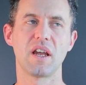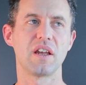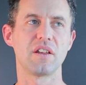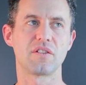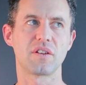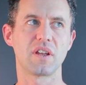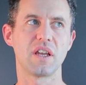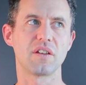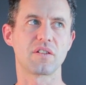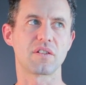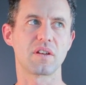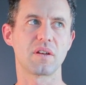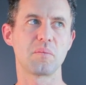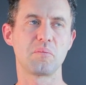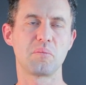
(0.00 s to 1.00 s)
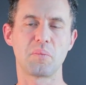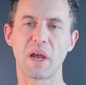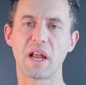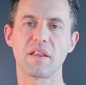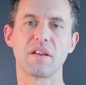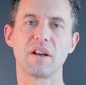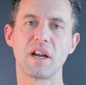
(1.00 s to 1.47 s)
is
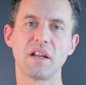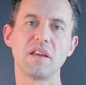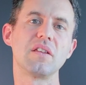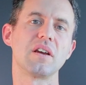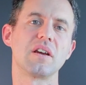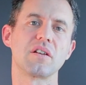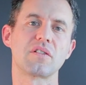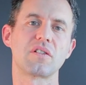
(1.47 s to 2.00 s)
better than anything.